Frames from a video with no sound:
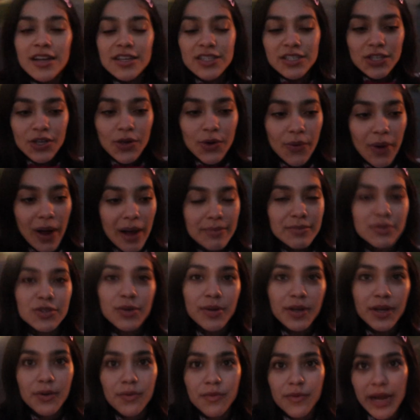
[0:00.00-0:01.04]
So I'm
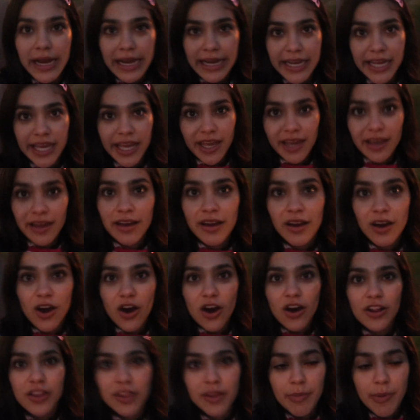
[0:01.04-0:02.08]
doing a rating
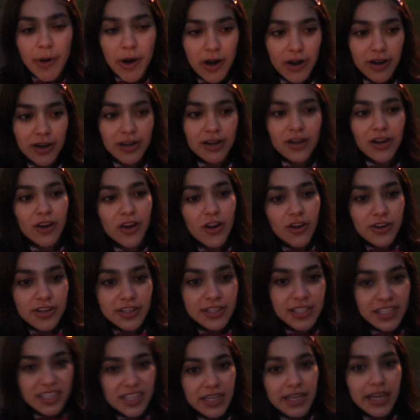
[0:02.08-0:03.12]
on the park.
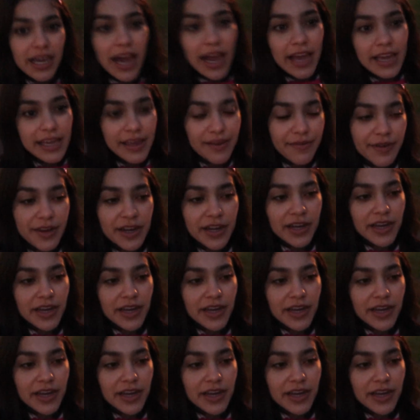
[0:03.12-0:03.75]
Honestly, I give it